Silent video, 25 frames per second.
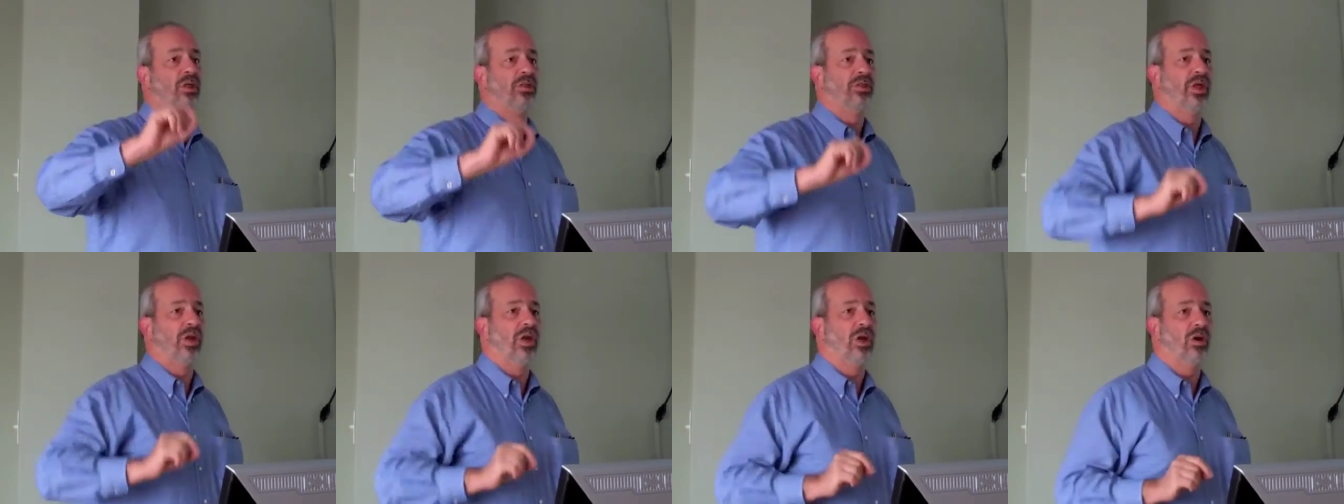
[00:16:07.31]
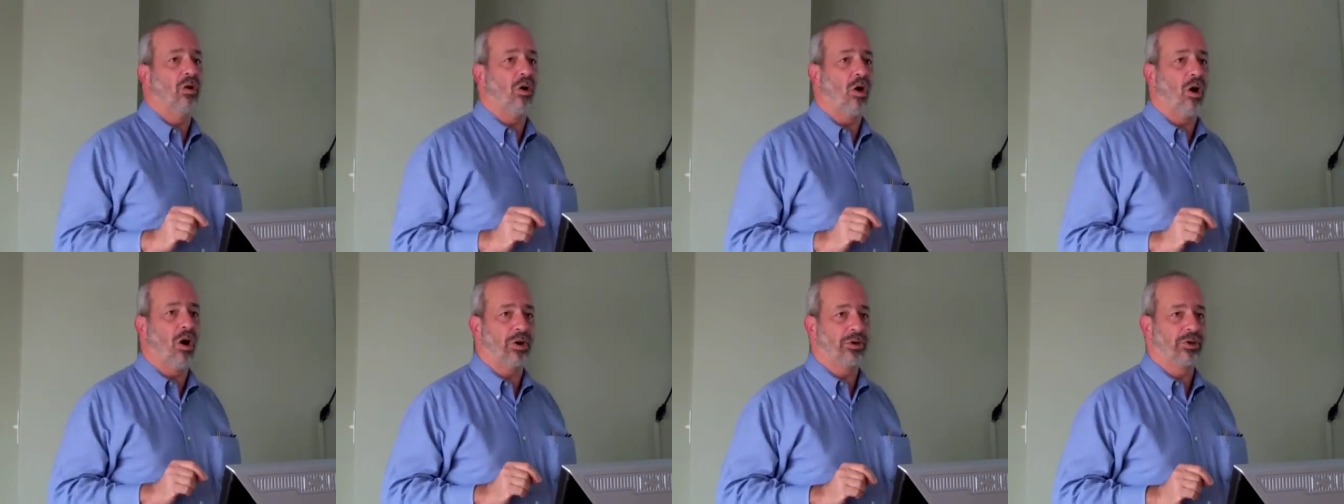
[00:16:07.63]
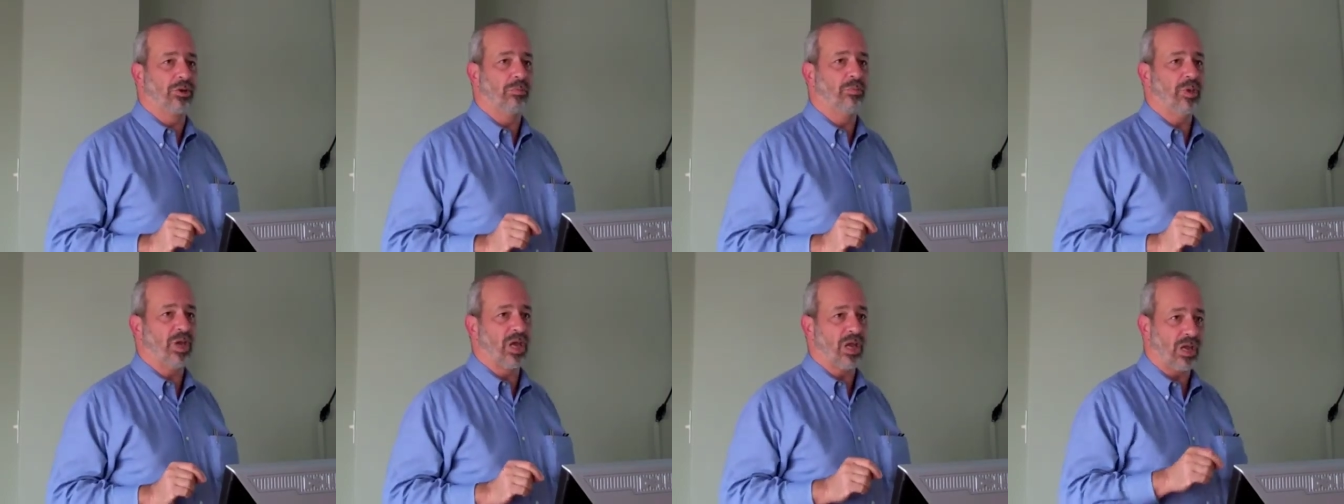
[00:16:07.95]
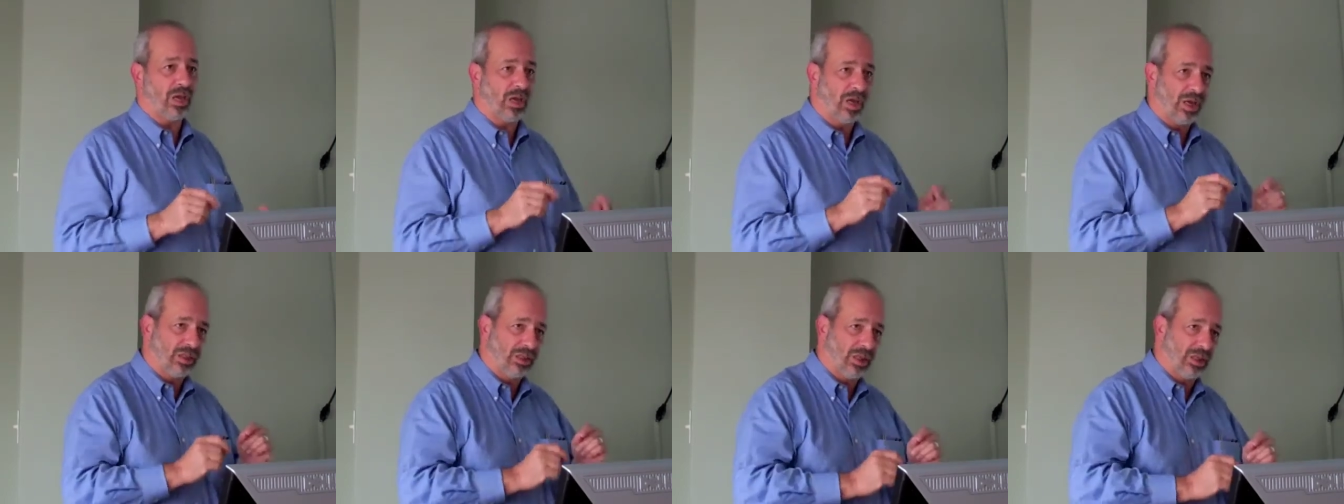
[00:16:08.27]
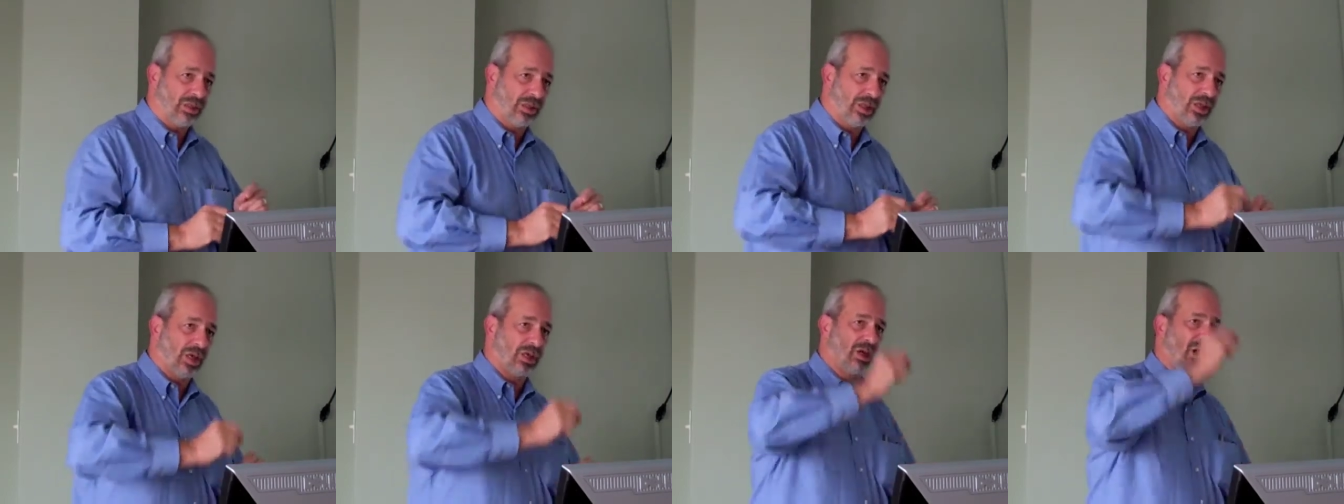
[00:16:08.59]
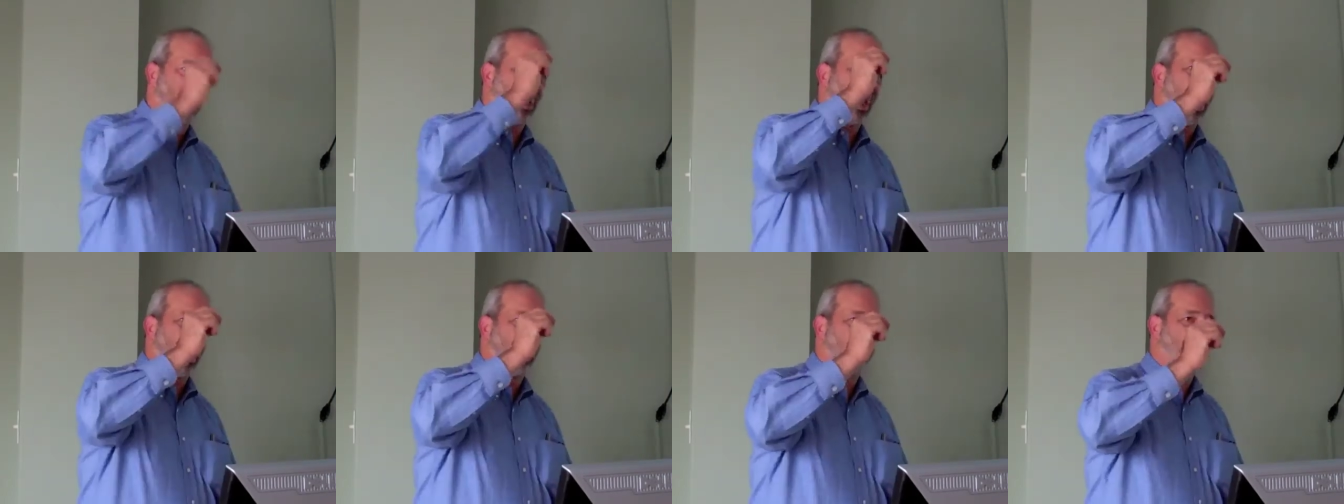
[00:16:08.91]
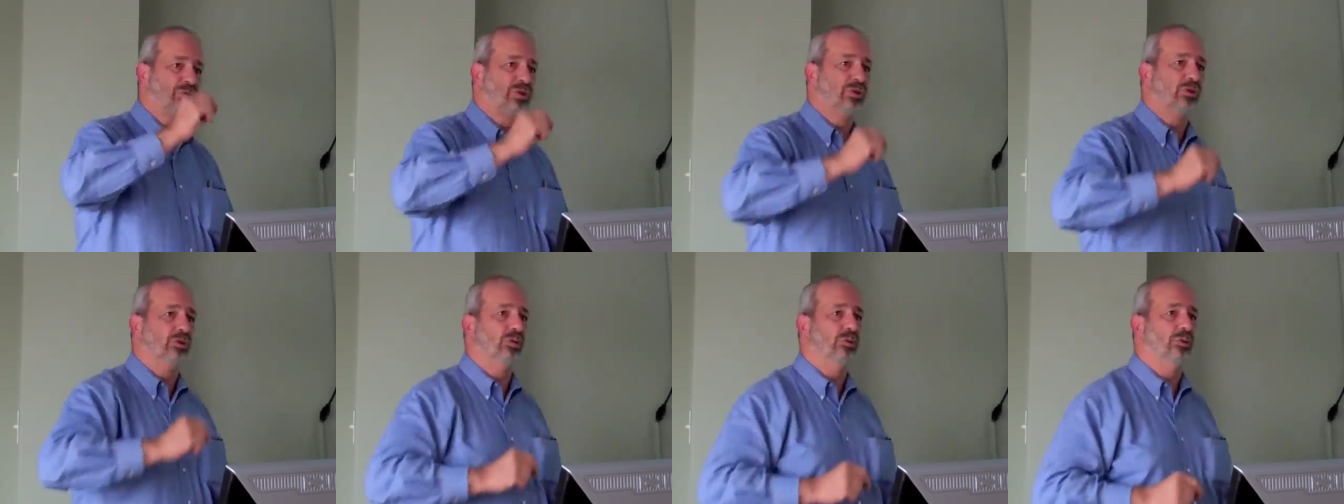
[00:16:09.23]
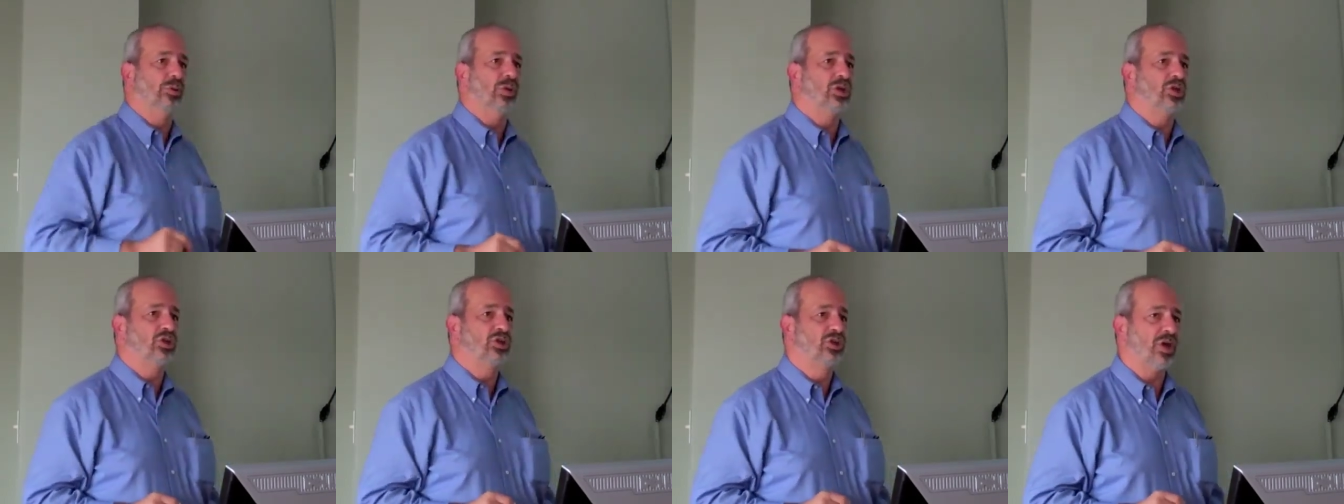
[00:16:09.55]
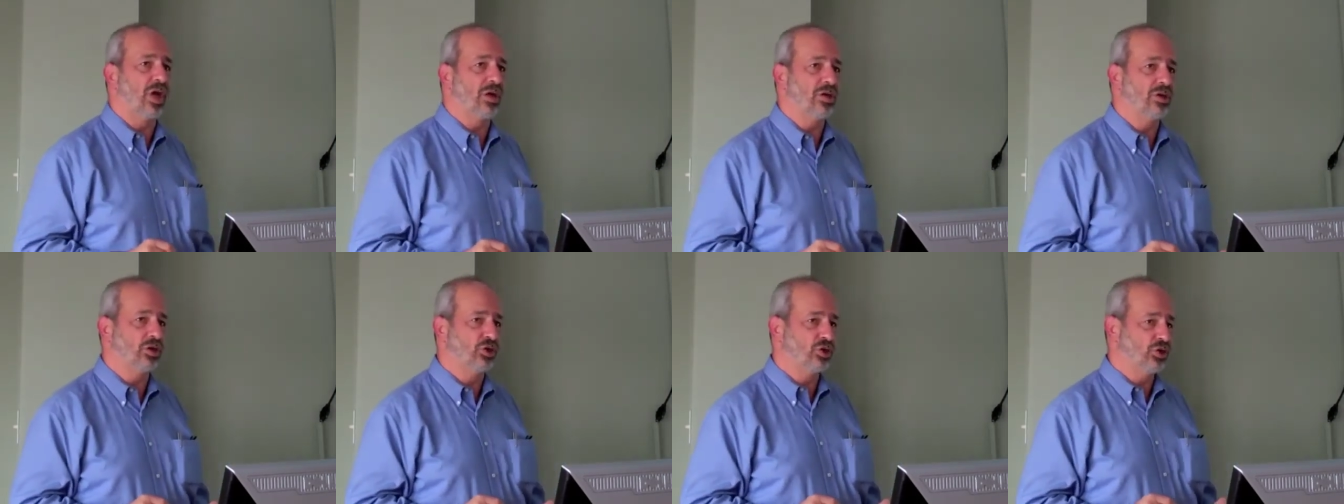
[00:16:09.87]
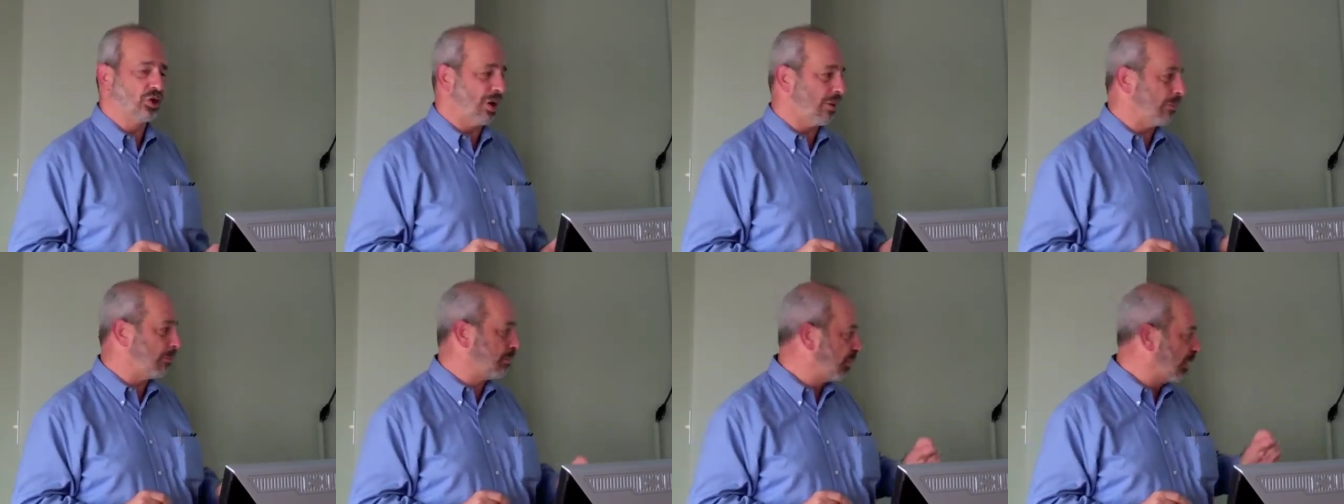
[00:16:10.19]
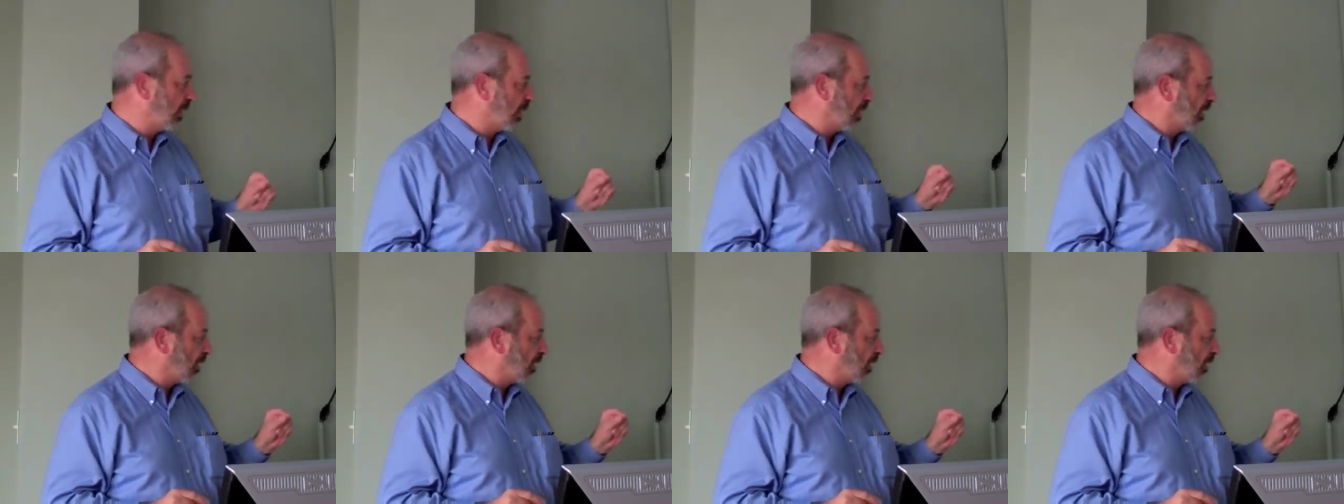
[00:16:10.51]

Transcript: than it ought to be and that the absolutely sudden jump